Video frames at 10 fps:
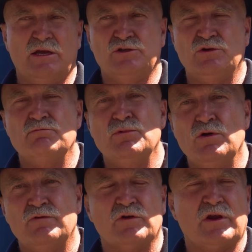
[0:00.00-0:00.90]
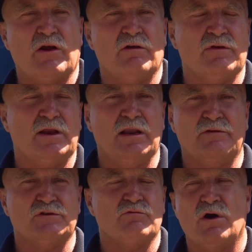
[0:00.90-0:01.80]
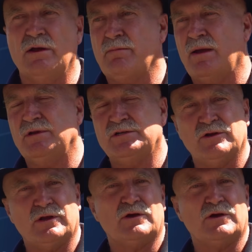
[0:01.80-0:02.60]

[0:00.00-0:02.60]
As you move your caravan left to right, maybe turning